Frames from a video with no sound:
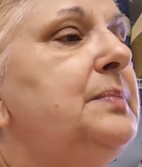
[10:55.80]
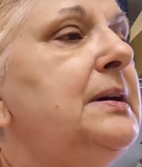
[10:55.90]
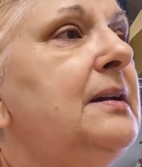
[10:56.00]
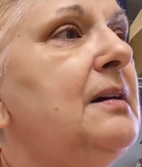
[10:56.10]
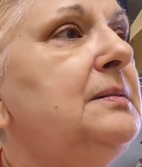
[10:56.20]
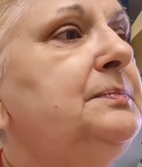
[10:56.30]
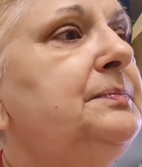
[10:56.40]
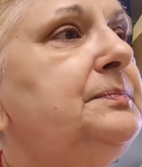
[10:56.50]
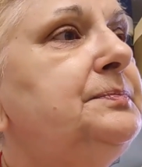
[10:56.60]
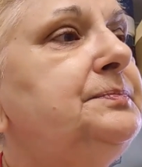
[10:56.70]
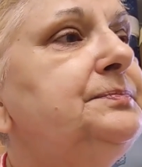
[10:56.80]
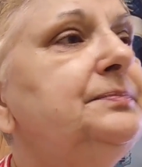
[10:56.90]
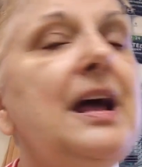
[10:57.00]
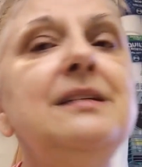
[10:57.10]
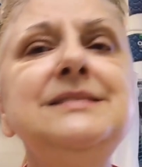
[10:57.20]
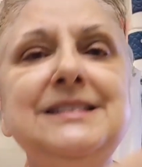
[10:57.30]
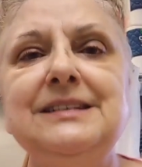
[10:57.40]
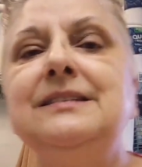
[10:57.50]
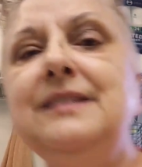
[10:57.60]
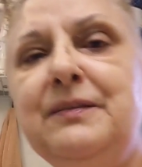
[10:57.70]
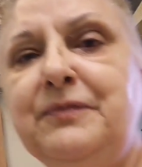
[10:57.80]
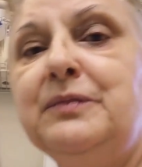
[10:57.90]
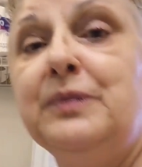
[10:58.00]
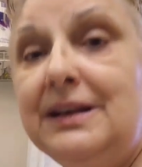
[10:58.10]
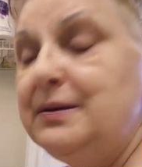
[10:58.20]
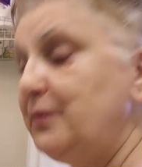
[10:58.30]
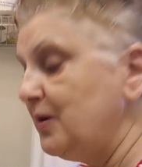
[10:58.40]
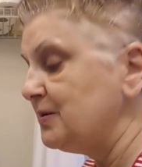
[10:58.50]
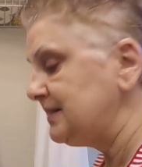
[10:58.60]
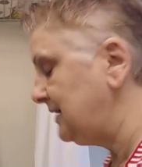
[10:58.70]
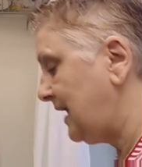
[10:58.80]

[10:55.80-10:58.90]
But um, I'll see. If it really works,